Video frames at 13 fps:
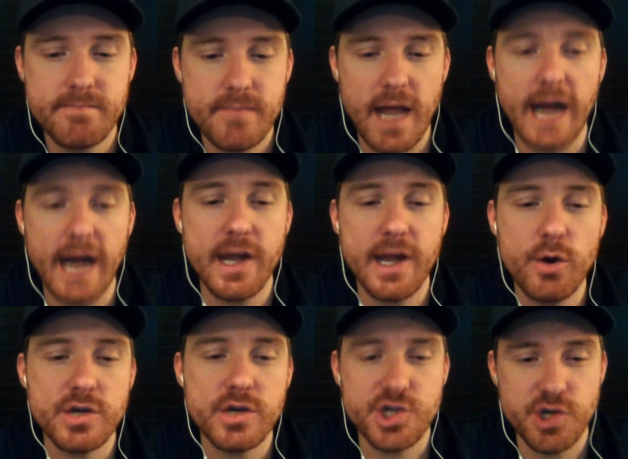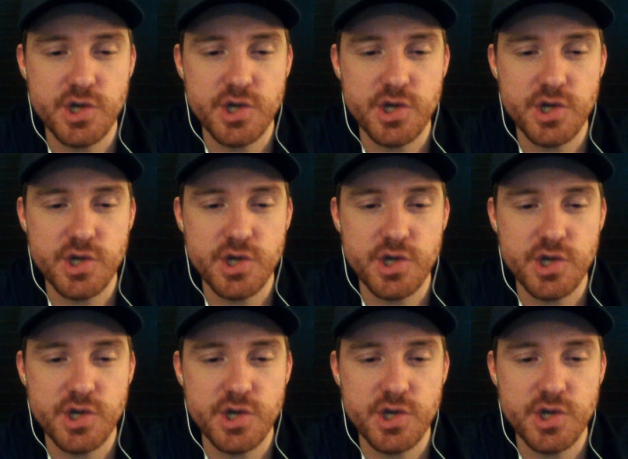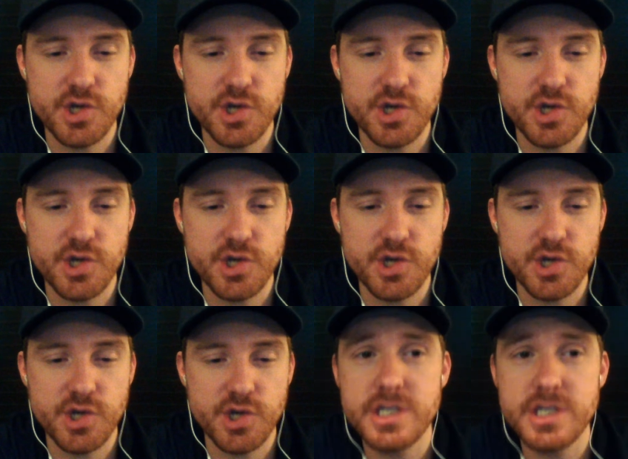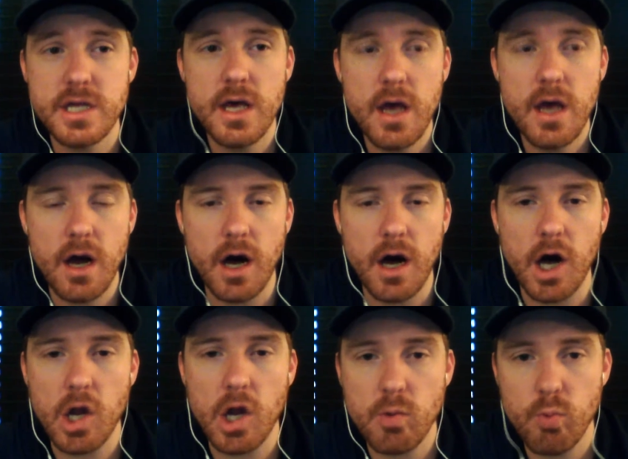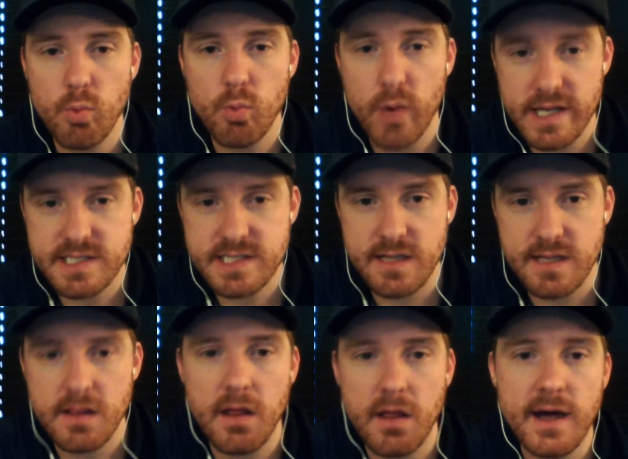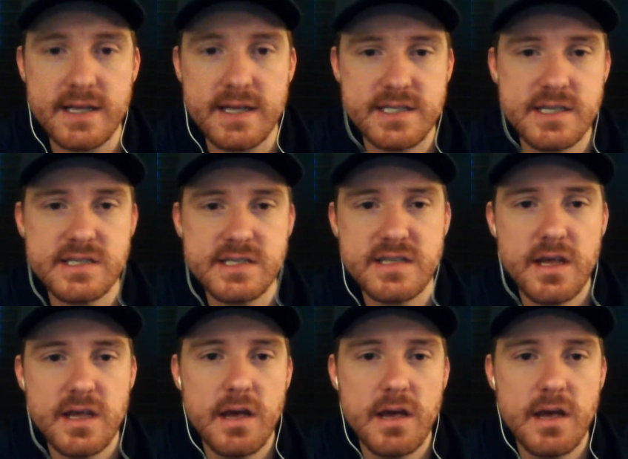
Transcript: I know it shouldn't just be judged on wins and losses,